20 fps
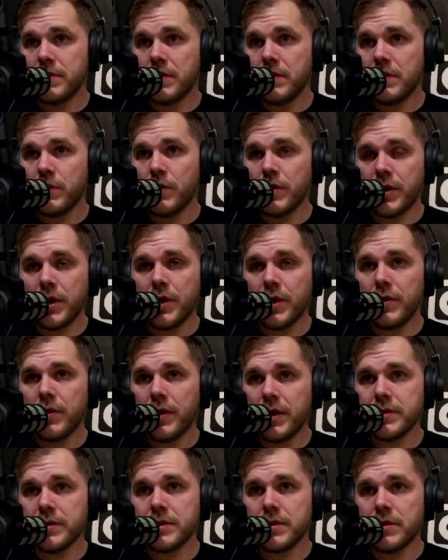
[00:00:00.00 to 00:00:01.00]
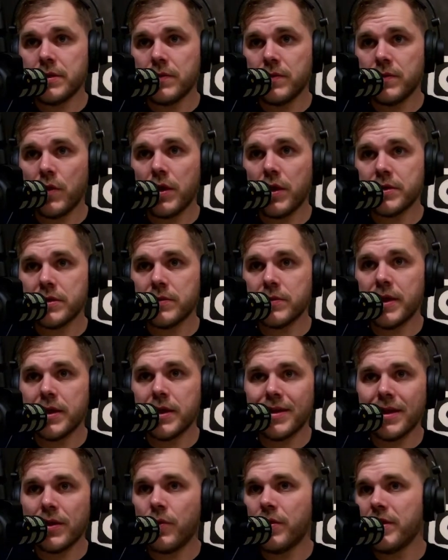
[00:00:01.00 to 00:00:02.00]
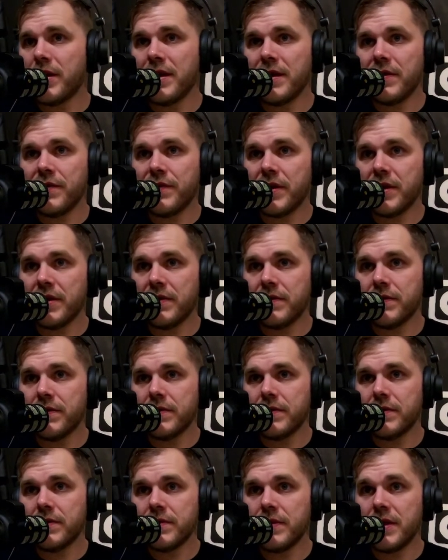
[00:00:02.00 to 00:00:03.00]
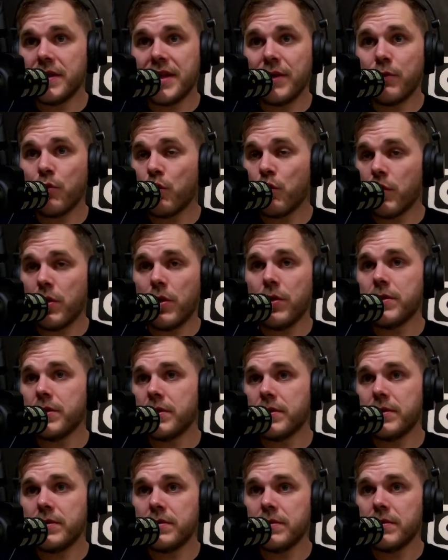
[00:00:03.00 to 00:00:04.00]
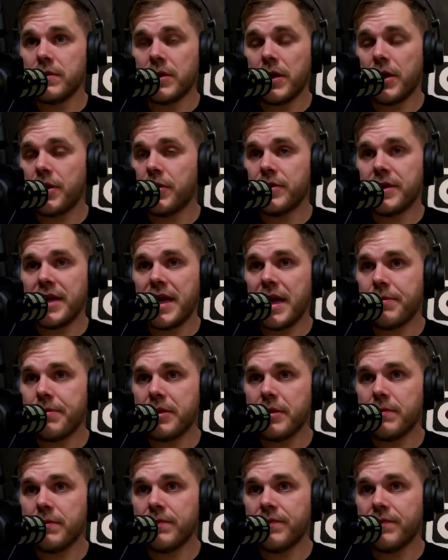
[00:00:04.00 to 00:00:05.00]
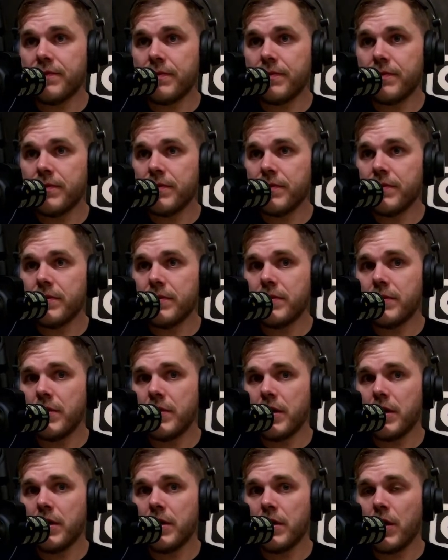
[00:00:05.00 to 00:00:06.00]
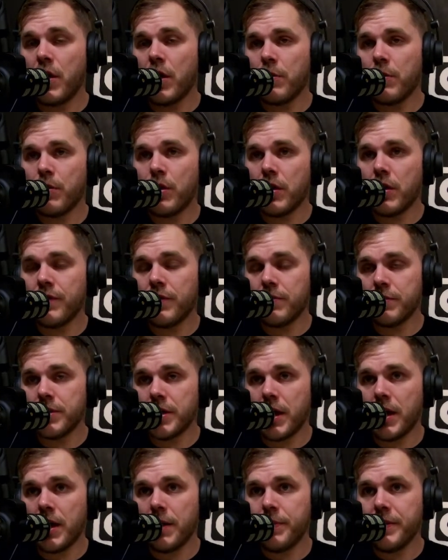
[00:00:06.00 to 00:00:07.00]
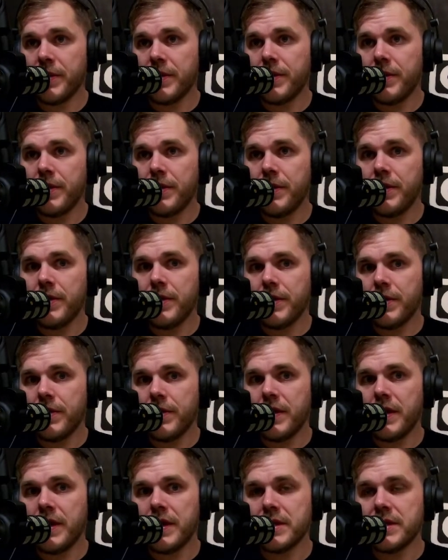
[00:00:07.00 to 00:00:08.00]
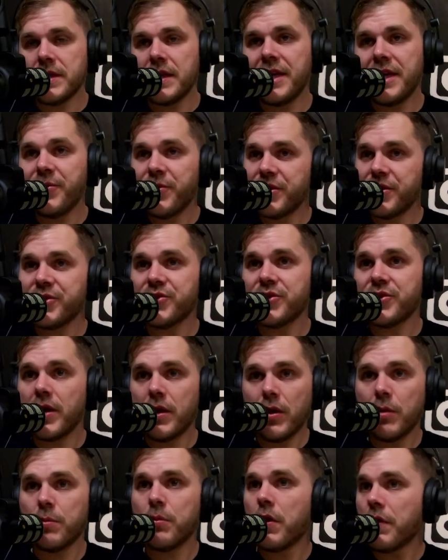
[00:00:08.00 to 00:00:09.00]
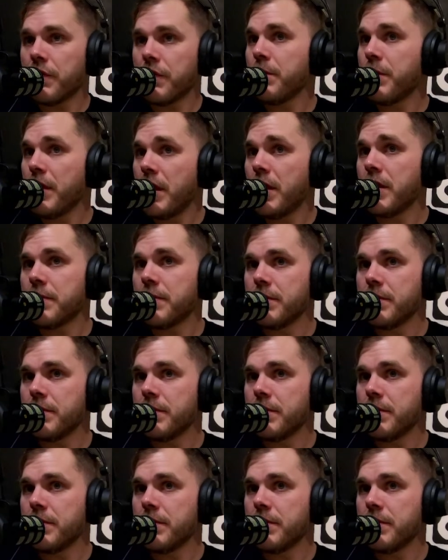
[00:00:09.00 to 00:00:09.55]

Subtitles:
Well, Gunnar Nelson walks around at like 185, and they were rolling. Gunnar tapped him armbar from top and said he wanted to try armbar from bottom.